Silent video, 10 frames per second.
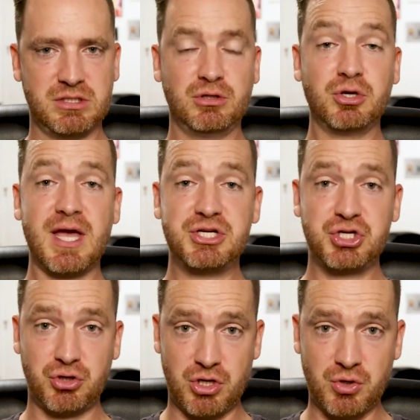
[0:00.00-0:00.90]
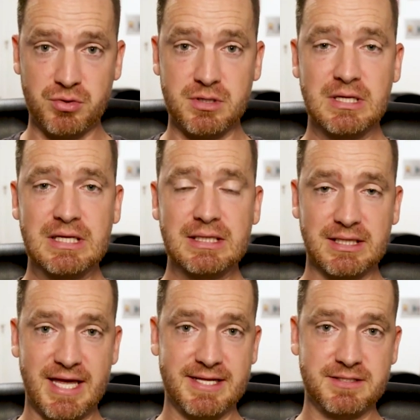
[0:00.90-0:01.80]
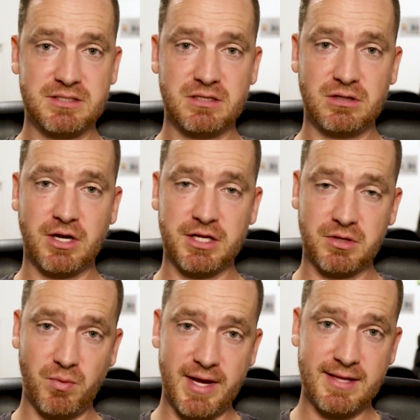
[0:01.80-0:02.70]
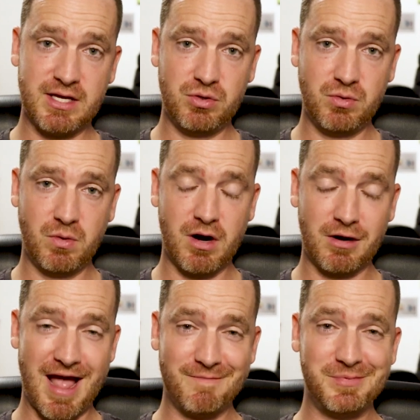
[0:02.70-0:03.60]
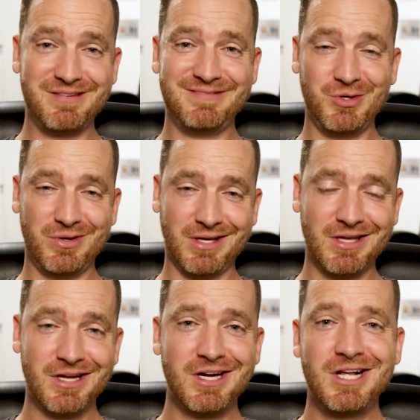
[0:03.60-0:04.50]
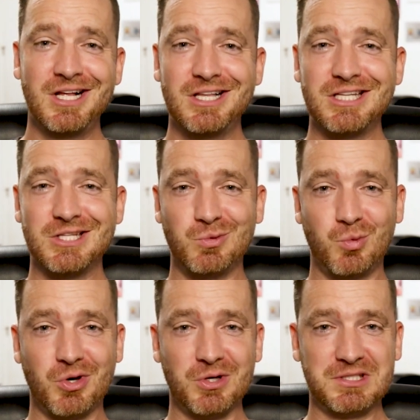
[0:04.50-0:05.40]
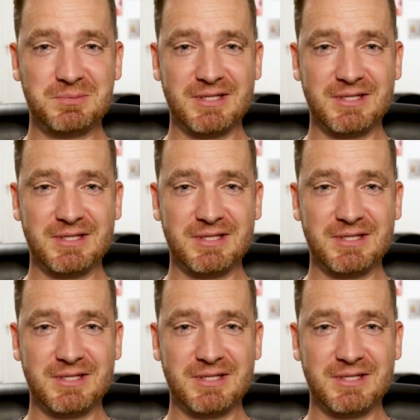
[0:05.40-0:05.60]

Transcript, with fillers: to look at your own lens, to look at the way that you are, uh, have been viewing the world.